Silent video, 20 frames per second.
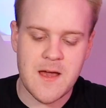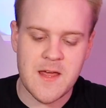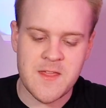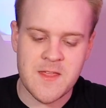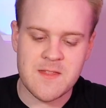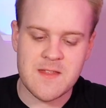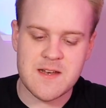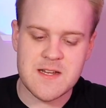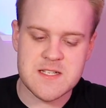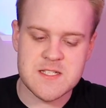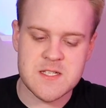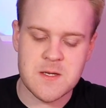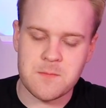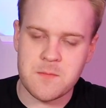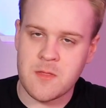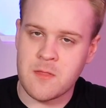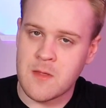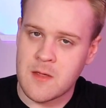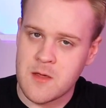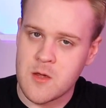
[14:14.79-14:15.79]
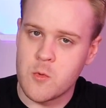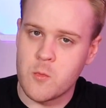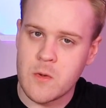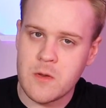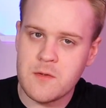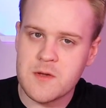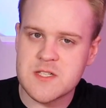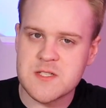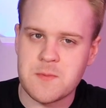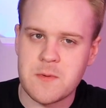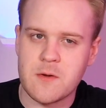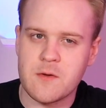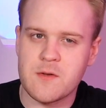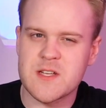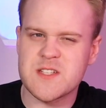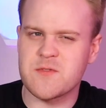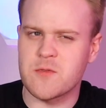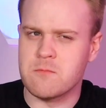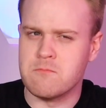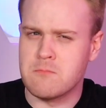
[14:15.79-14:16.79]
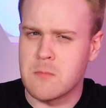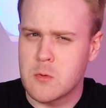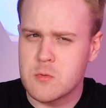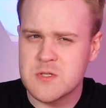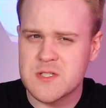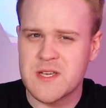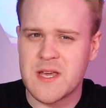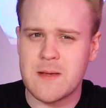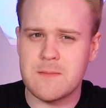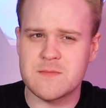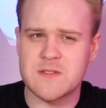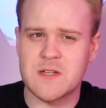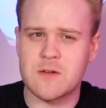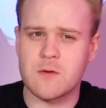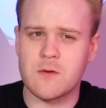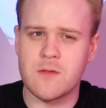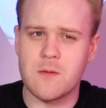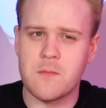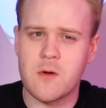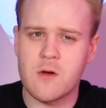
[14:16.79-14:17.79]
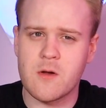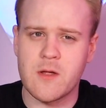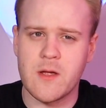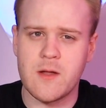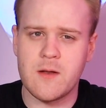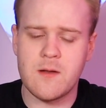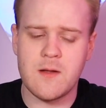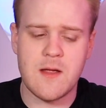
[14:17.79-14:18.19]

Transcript: I think that is something that you will experience for most games that are on the market.